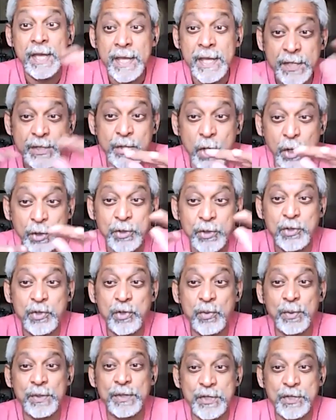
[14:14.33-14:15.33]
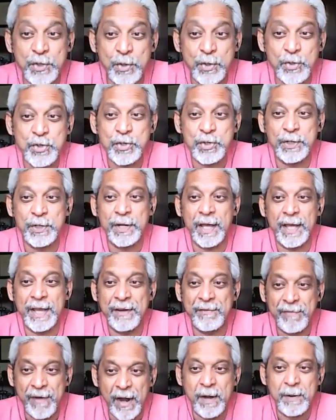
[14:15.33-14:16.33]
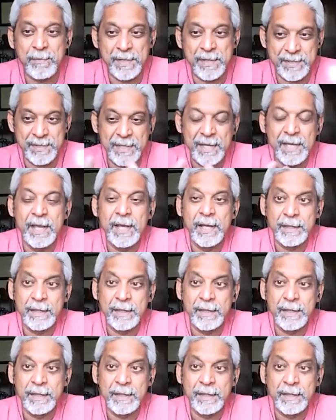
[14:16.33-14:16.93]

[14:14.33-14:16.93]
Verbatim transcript: It's got to do with the social environments